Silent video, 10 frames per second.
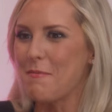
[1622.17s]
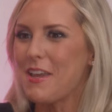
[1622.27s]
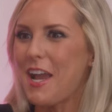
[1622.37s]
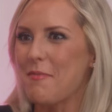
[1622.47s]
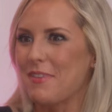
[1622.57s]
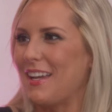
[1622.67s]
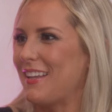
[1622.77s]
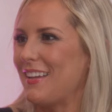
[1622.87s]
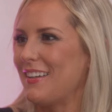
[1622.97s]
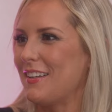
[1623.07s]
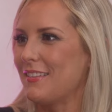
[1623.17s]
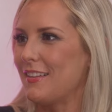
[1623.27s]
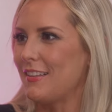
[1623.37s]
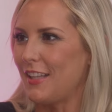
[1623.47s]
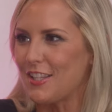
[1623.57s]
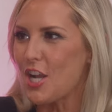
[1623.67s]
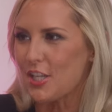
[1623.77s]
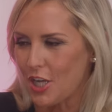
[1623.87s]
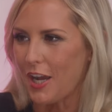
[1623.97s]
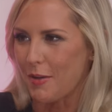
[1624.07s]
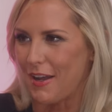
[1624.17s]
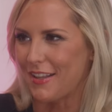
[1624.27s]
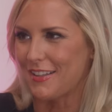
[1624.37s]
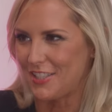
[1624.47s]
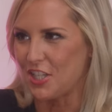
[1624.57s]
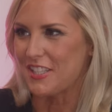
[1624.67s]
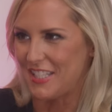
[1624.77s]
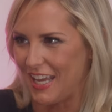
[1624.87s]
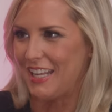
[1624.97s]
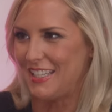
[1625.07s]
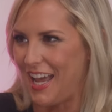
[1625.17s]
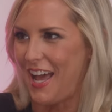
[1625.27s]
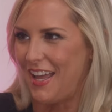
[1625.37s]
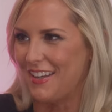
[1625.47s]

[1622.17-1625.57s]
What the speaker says: me, I'm like, let's not talk about it. Let's just get it done.